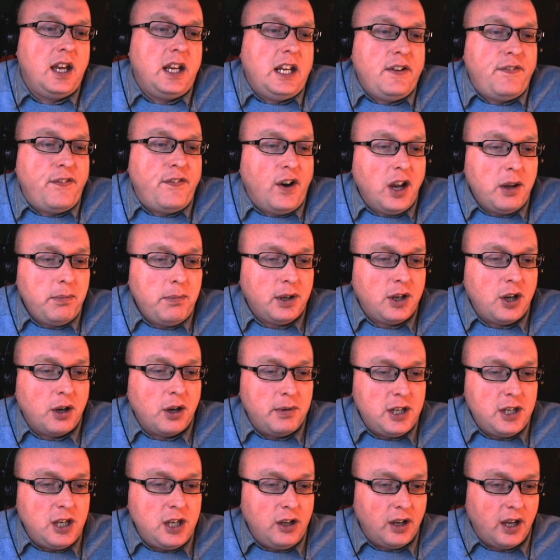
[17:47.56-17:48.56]
If I
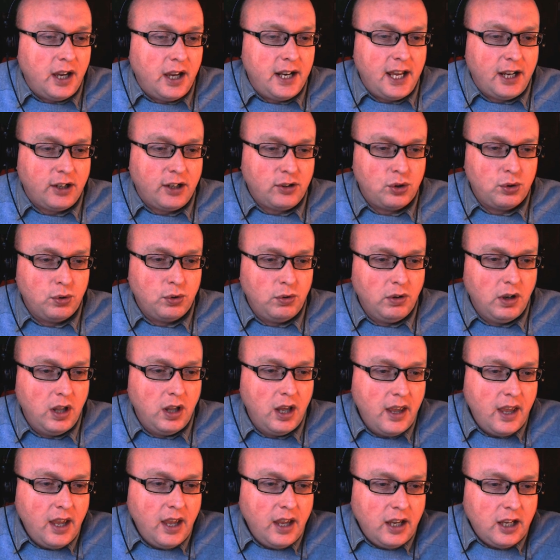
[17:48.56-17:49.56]
become an
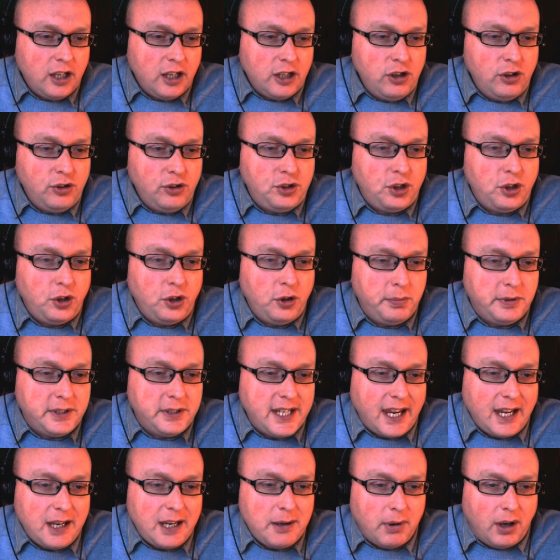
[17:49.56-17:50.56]
actual
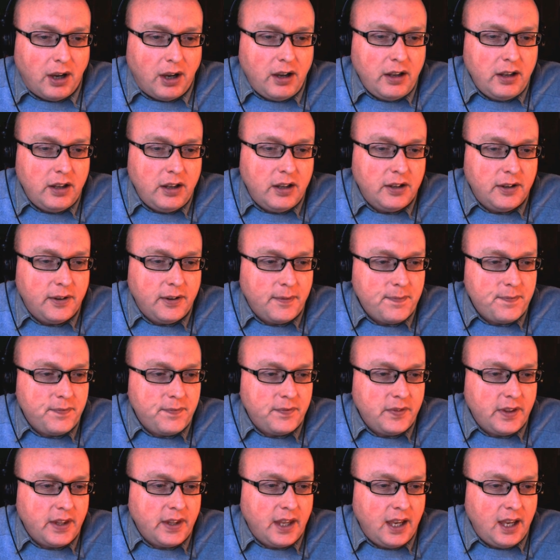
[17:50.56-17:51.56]
YouTube gamer,
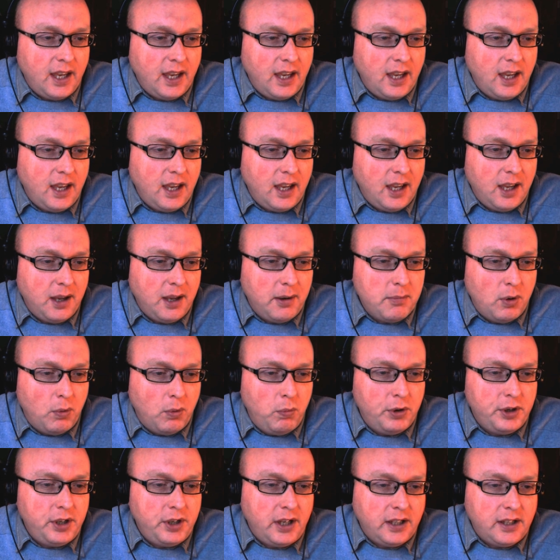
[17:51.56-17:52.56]

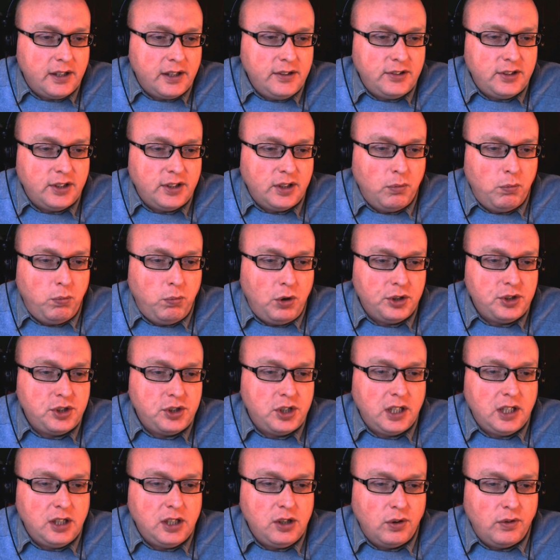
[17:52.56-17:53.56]
would I consider
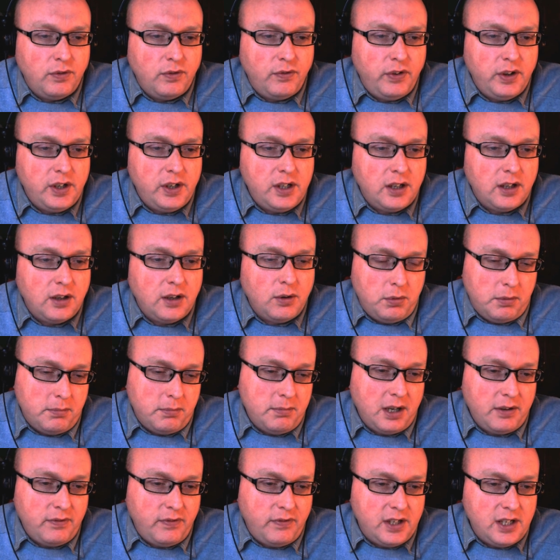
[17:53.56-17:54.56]
watching your video or
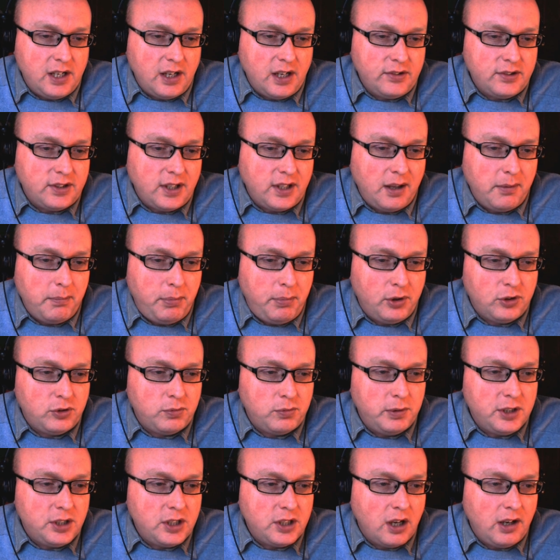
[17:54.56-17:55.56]
my videos and
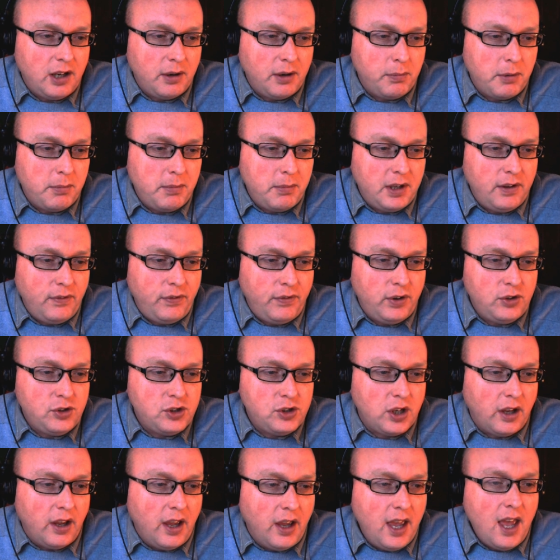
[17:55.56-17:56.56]
possibly collab with me in the
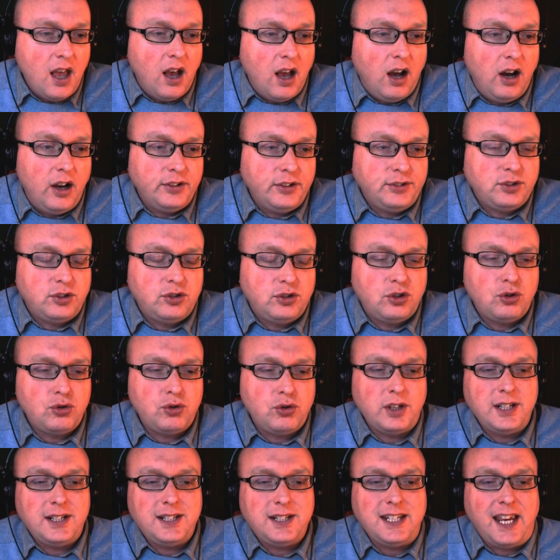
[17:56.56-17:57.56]
future? Asks
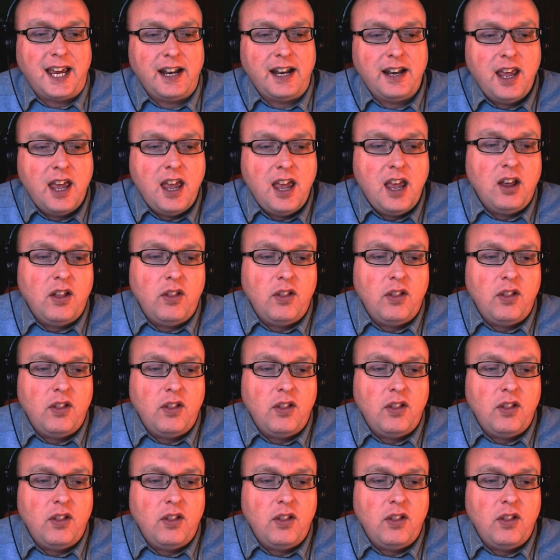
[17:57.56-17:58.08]
Trinity Ann.